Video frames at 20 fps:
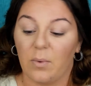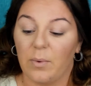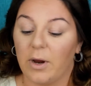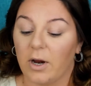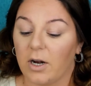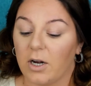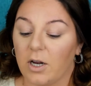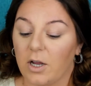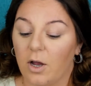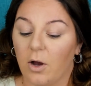we
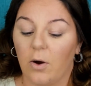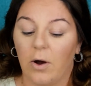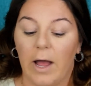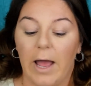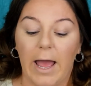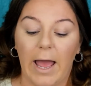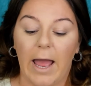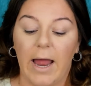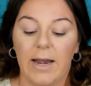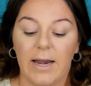are gonna go
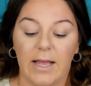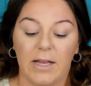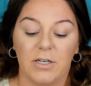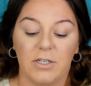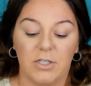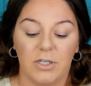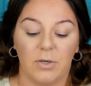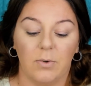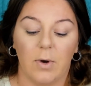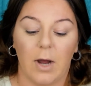ahead
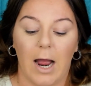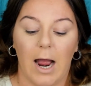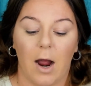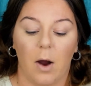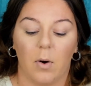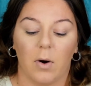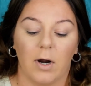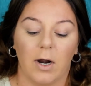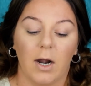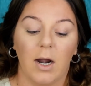and do
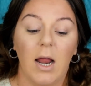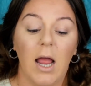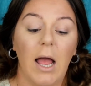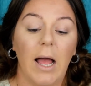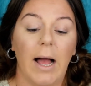our